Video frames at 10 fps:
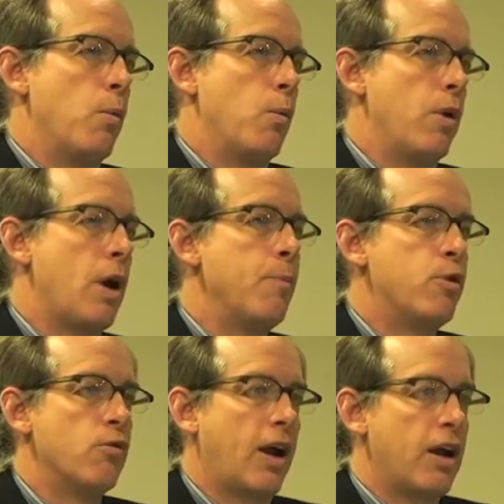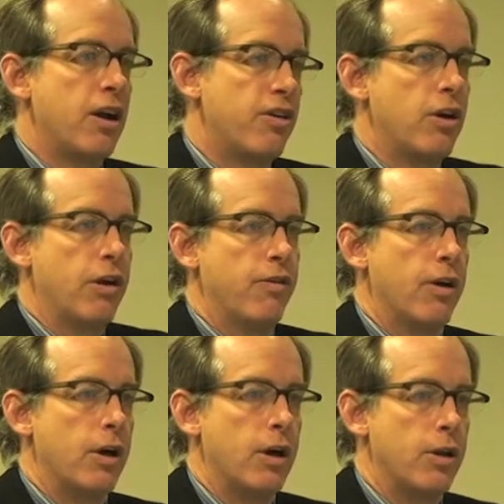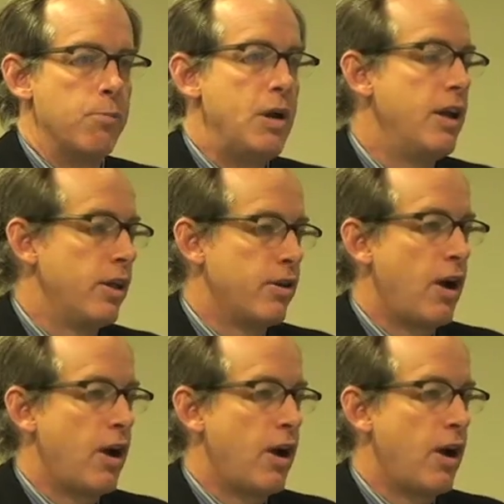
we come to recognition of uh, the meaning of the